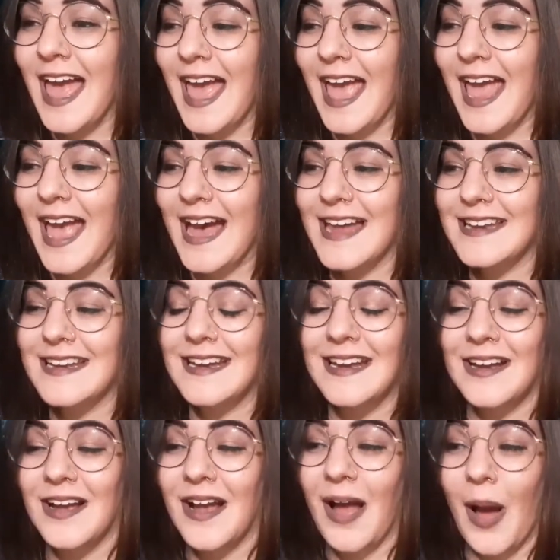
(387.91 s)
And
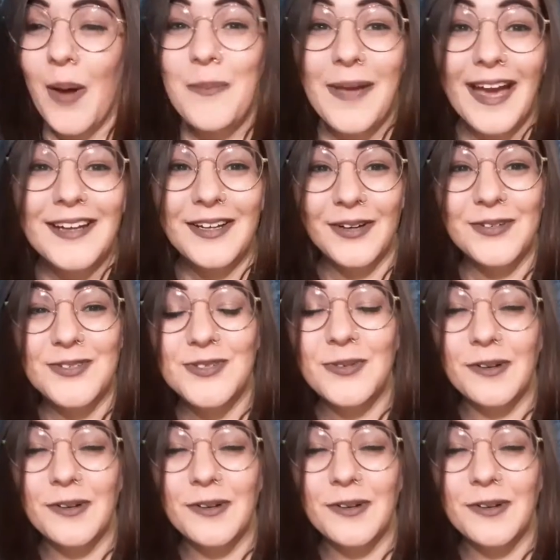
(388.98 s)
a man goes to